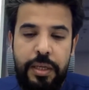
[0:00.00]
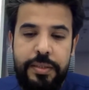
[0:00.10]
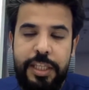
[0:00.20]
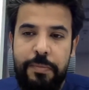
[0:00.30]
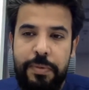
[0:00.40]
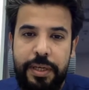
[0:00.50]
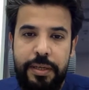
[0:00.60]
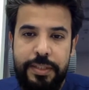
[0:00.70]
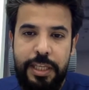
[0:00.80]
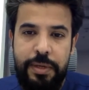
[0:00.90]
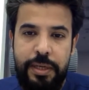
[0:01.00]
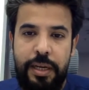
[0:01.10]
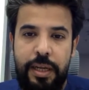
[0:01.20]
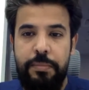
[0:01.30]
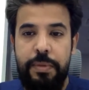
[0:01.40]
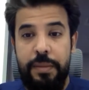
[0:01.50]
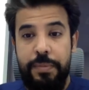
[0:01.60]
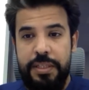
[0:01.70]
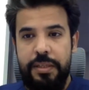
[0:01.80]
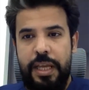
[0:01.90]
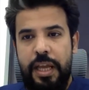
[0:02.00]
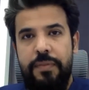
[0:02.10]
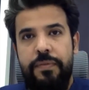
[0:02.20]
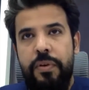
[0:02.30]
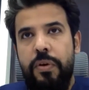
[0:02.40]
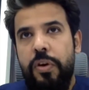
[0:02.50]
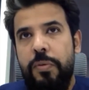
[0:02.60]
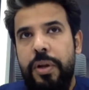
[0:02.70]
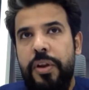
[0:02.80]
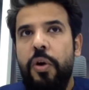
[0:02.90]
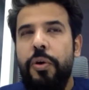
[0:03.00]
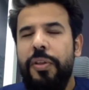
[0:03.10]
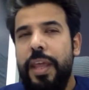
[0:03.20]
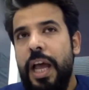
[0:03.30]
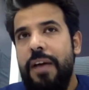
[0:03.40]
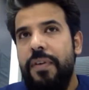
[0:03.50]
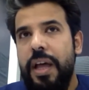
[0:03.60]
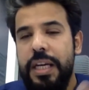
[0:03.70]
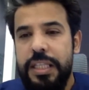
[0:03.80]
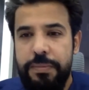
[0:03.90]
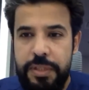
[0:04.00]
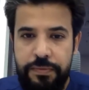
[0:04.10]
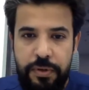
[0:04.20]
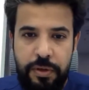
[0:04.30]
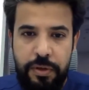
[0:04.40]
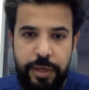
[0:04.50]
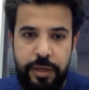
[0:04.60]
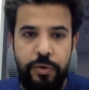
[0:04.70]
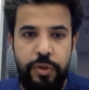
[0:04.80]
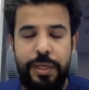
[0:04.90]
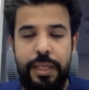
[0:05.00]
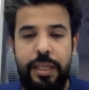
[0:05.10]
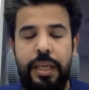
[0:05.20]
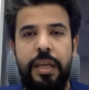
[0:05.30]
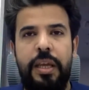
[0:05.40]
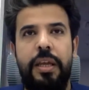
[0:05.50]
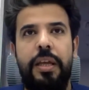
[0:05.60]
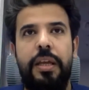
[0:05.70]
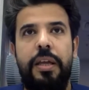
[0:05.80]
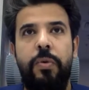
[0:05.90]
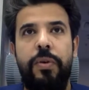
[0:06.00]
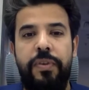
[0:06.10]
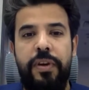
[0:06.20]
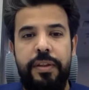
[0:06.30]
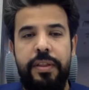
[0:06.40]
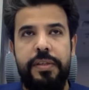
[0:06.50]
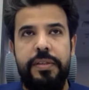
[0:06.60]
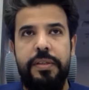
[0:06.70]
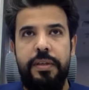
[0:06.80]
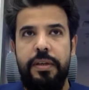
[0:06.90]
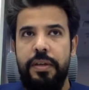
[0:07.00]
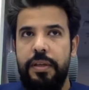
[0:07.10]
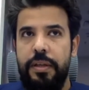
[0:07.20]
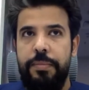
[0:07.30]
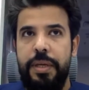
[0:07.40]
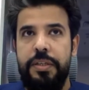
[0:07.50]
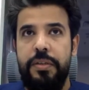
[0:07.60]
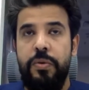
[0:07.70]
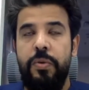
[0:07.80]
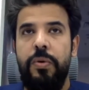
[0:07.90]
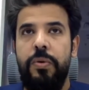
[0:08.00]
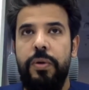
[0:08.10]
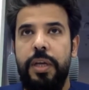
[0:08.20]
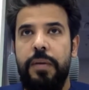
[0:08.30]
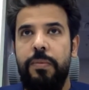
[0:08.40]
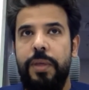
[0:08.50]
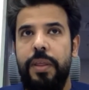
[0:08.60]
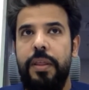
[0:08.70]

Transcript: stapling line, but the patient have no complaint or they have unspecific complaint. Usually we found this in patients who come with